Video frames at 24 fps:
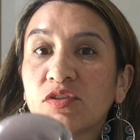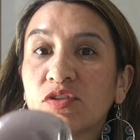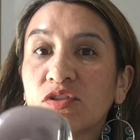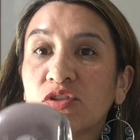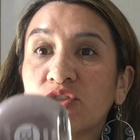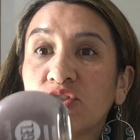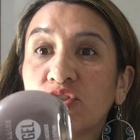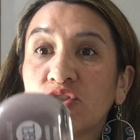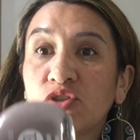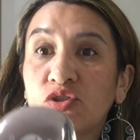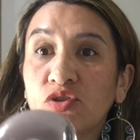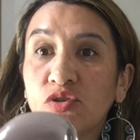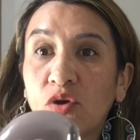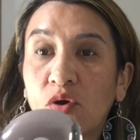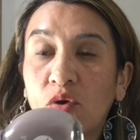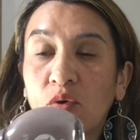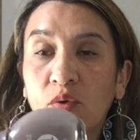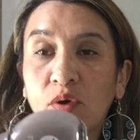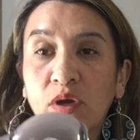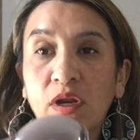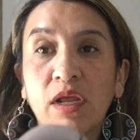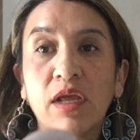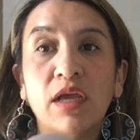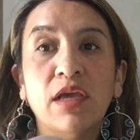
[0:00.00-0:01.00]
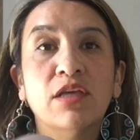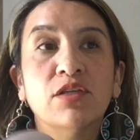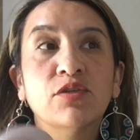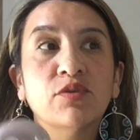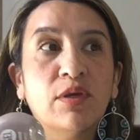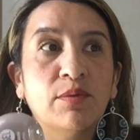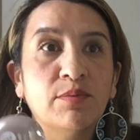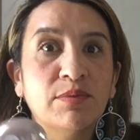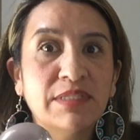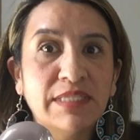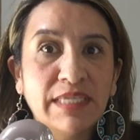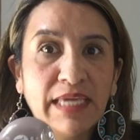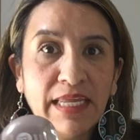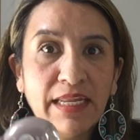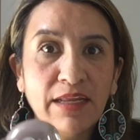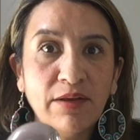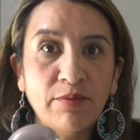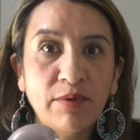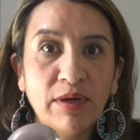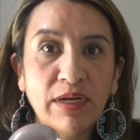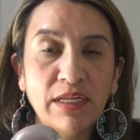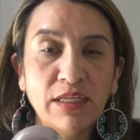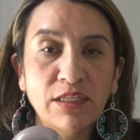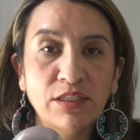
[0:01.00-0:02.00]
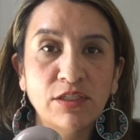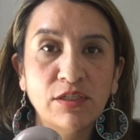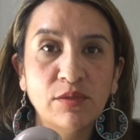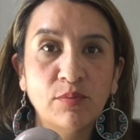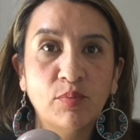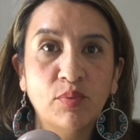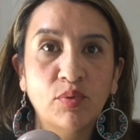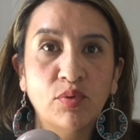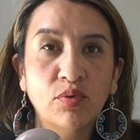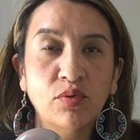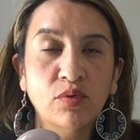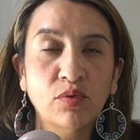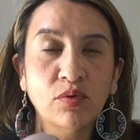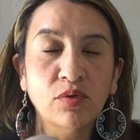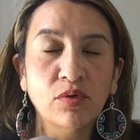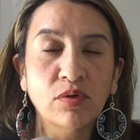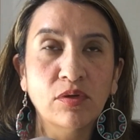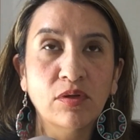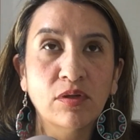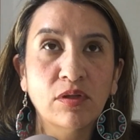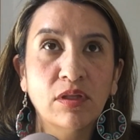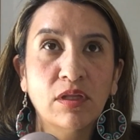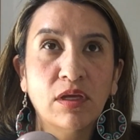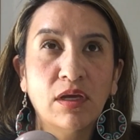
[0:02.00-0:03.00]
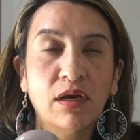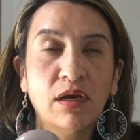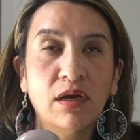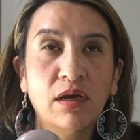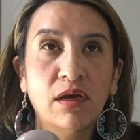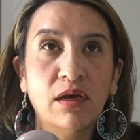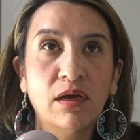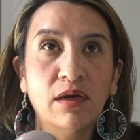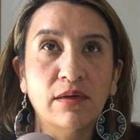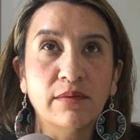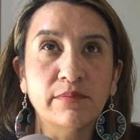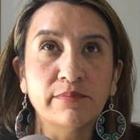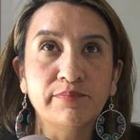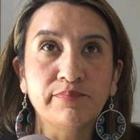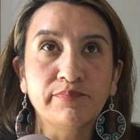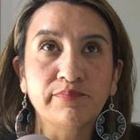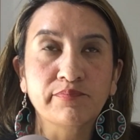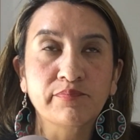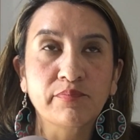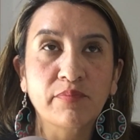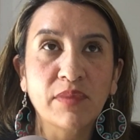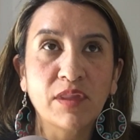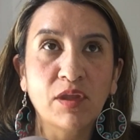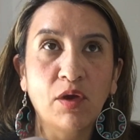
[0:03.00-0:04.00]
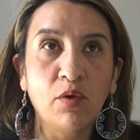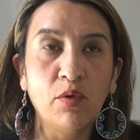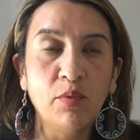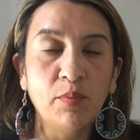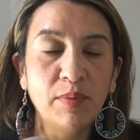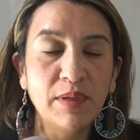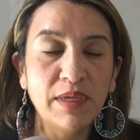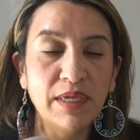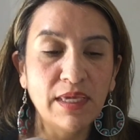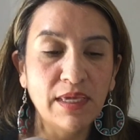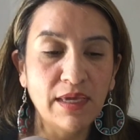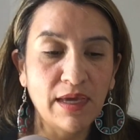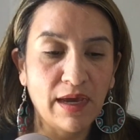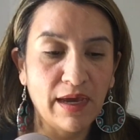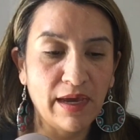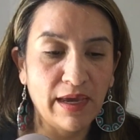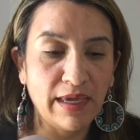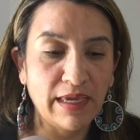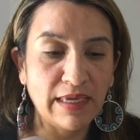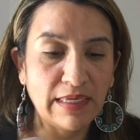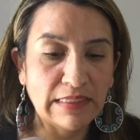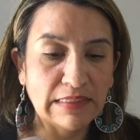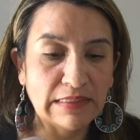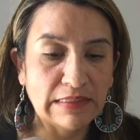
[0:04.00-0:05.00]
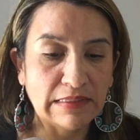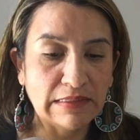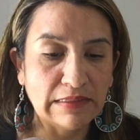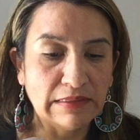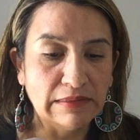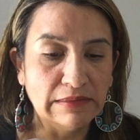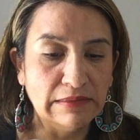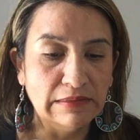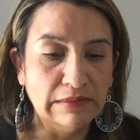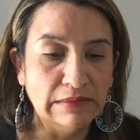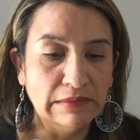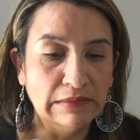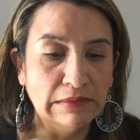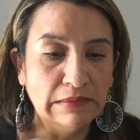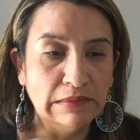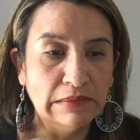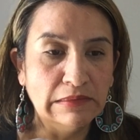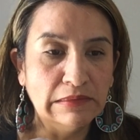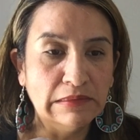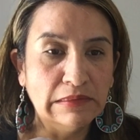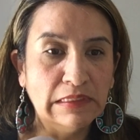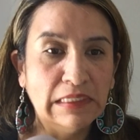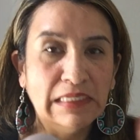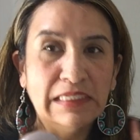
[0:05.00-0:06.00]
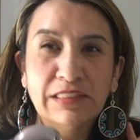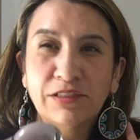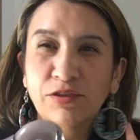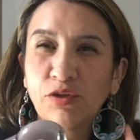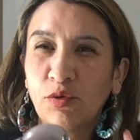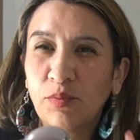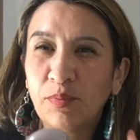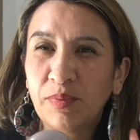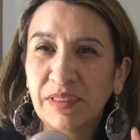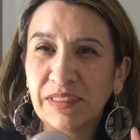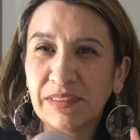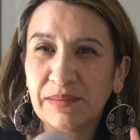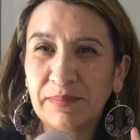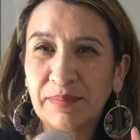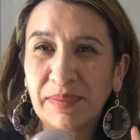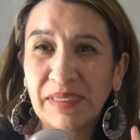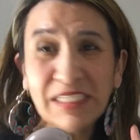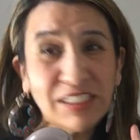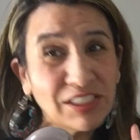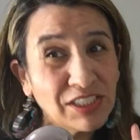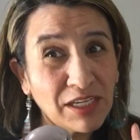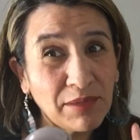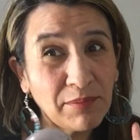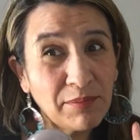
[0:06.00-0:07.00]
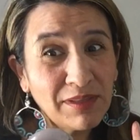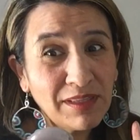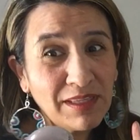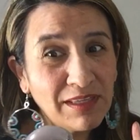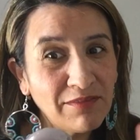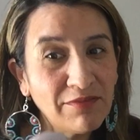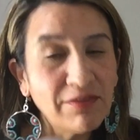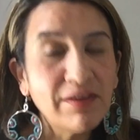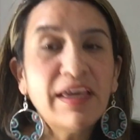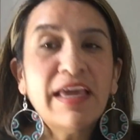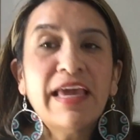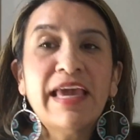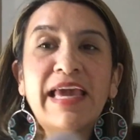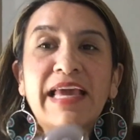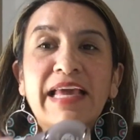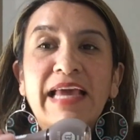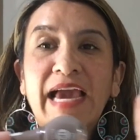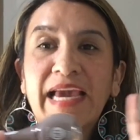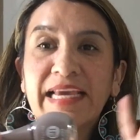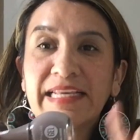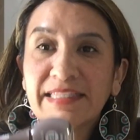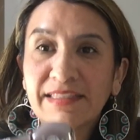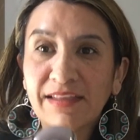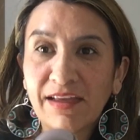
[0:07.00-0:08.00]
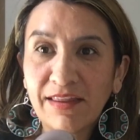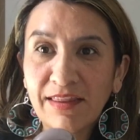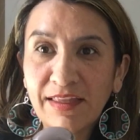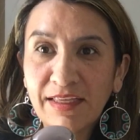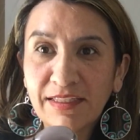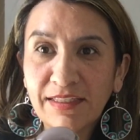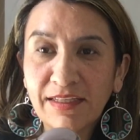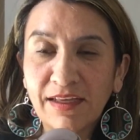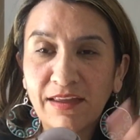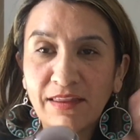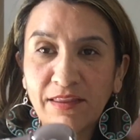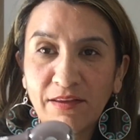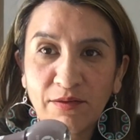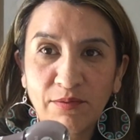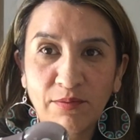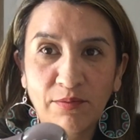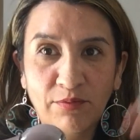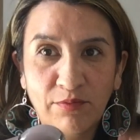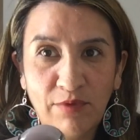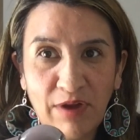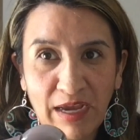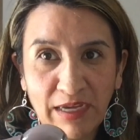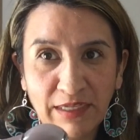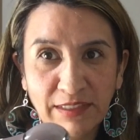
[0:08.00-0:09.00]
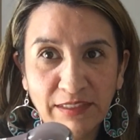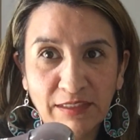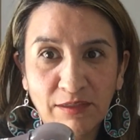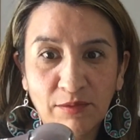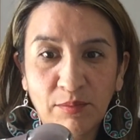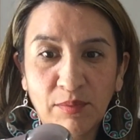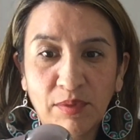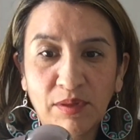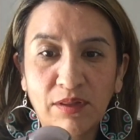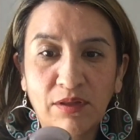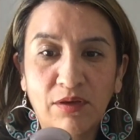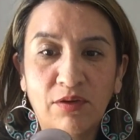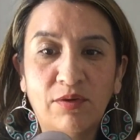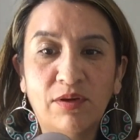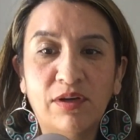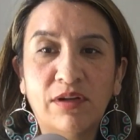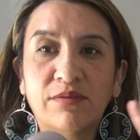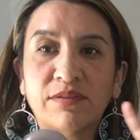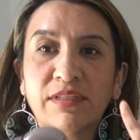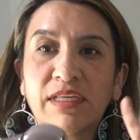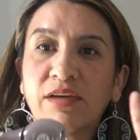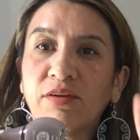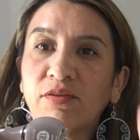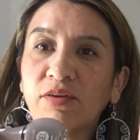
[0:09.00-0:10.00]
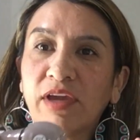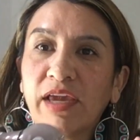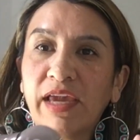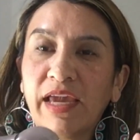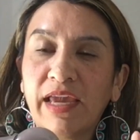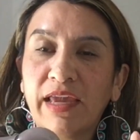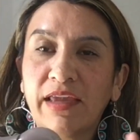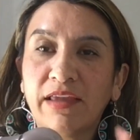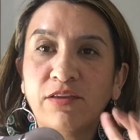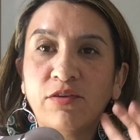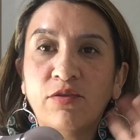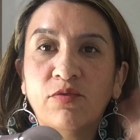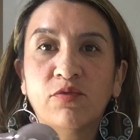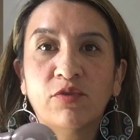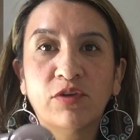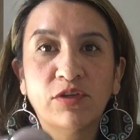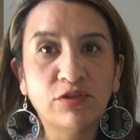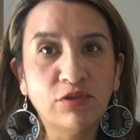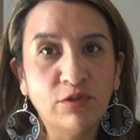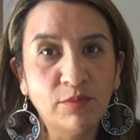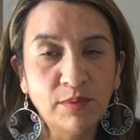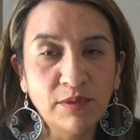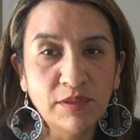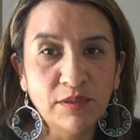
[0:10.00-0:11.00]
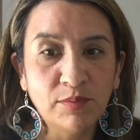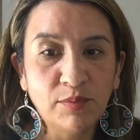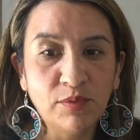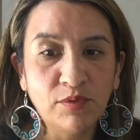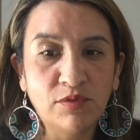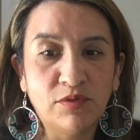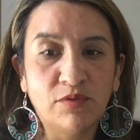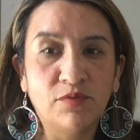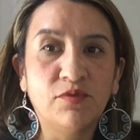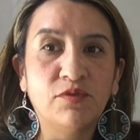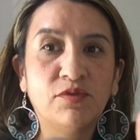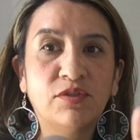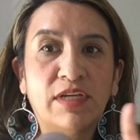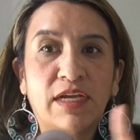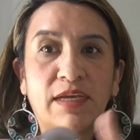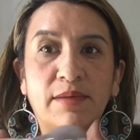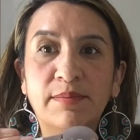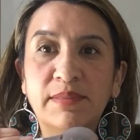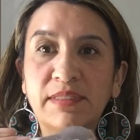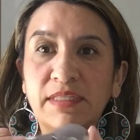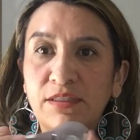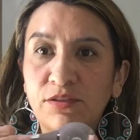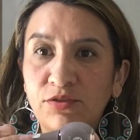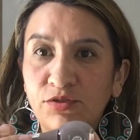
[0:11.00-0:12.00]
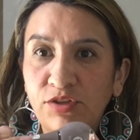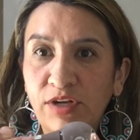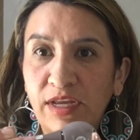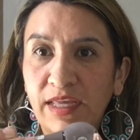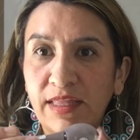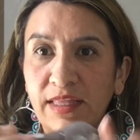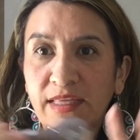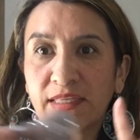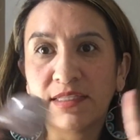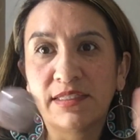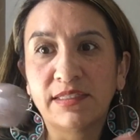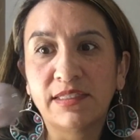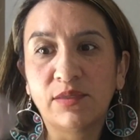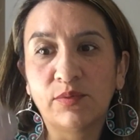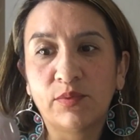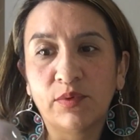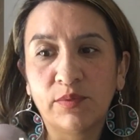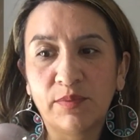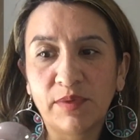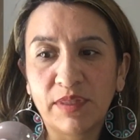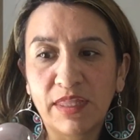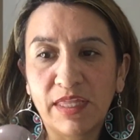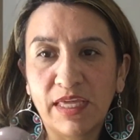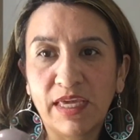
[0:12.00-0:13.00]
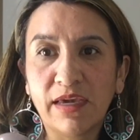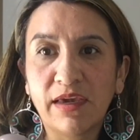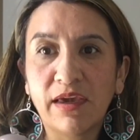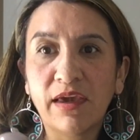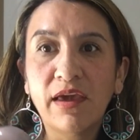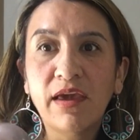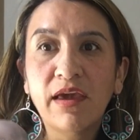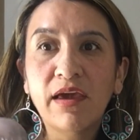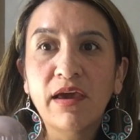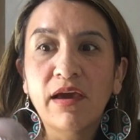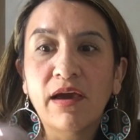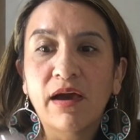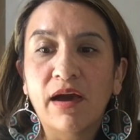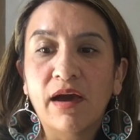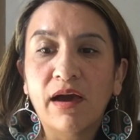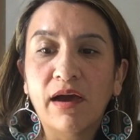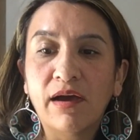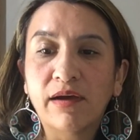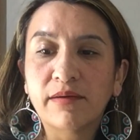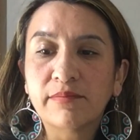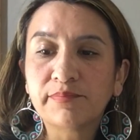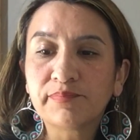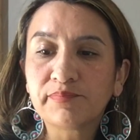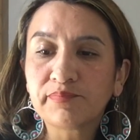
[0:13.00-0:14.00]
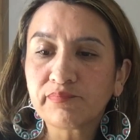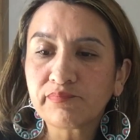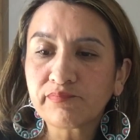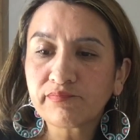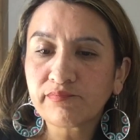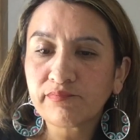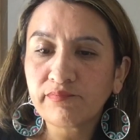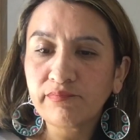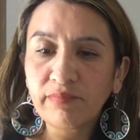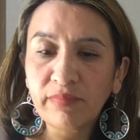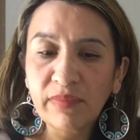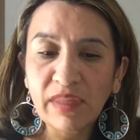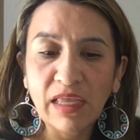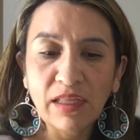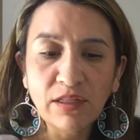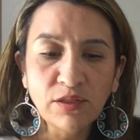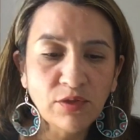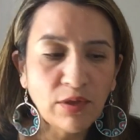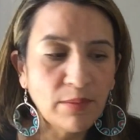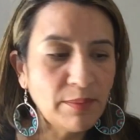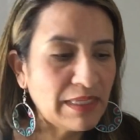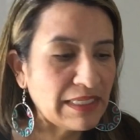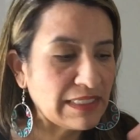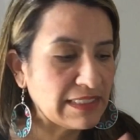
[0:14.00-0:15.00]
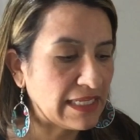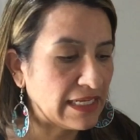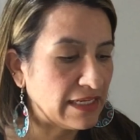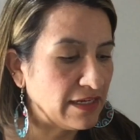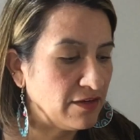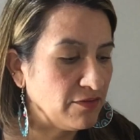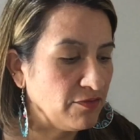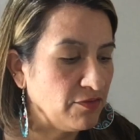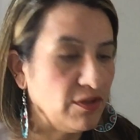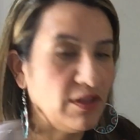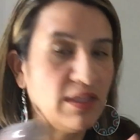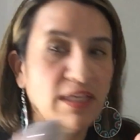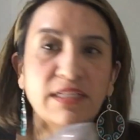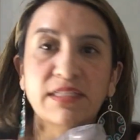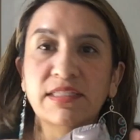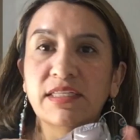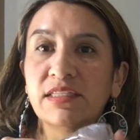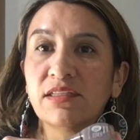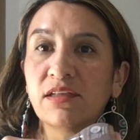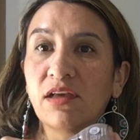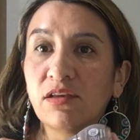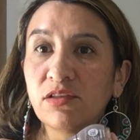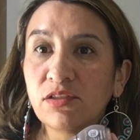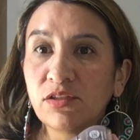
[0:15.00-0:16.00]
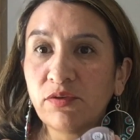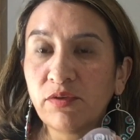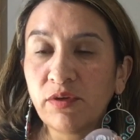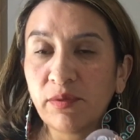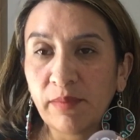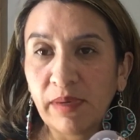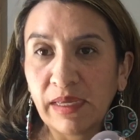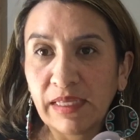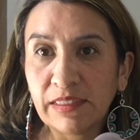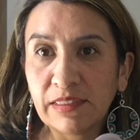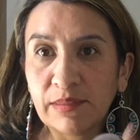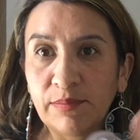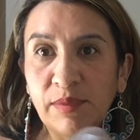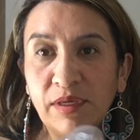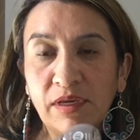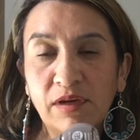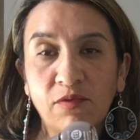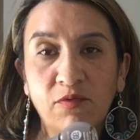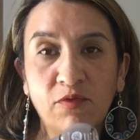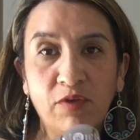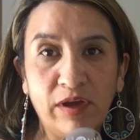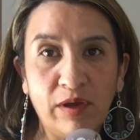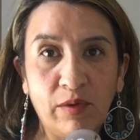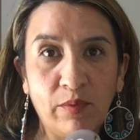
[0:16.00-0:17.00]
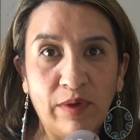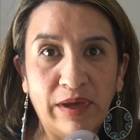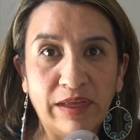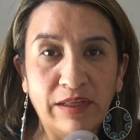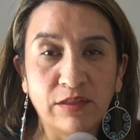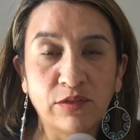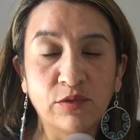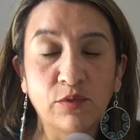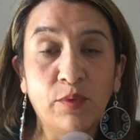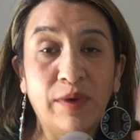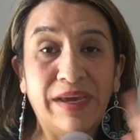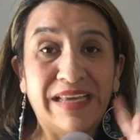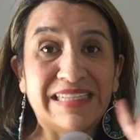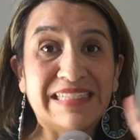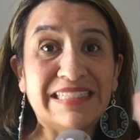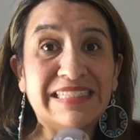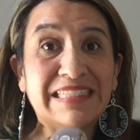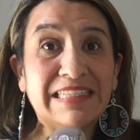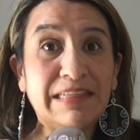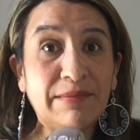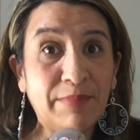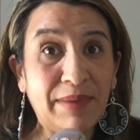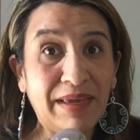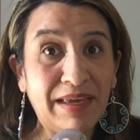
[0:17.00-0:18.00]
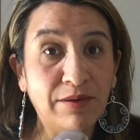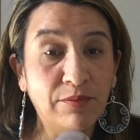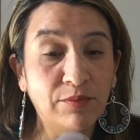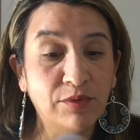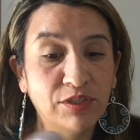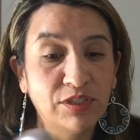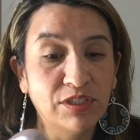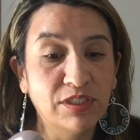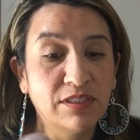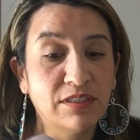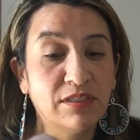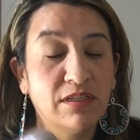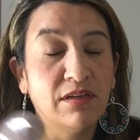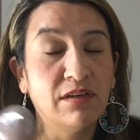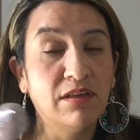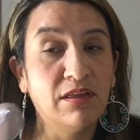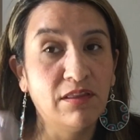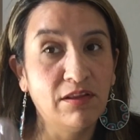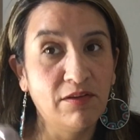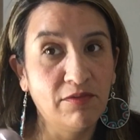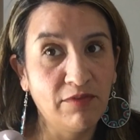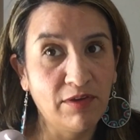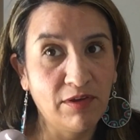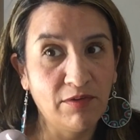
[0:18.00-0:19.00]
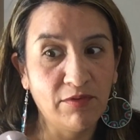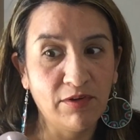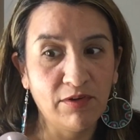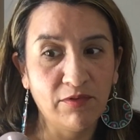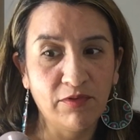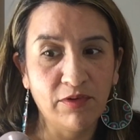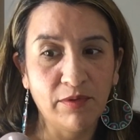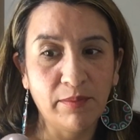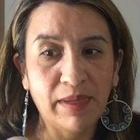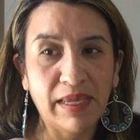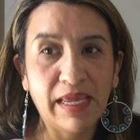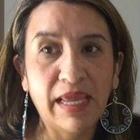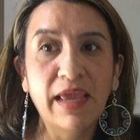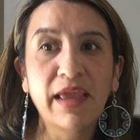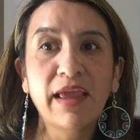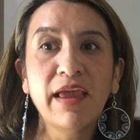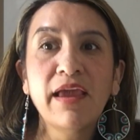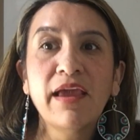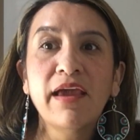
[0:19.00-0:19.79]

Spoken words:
Stone. So I was getting ready to pull OPI's Topless Beach, I believe. I saw this on the rack down below and I was like, okay, you've worn Topless Beach a few times. Let's try this, see what we think. And so I'm excited for this. This also reminds me of Wet n Wild's Wet Cement, which is another favorite for me.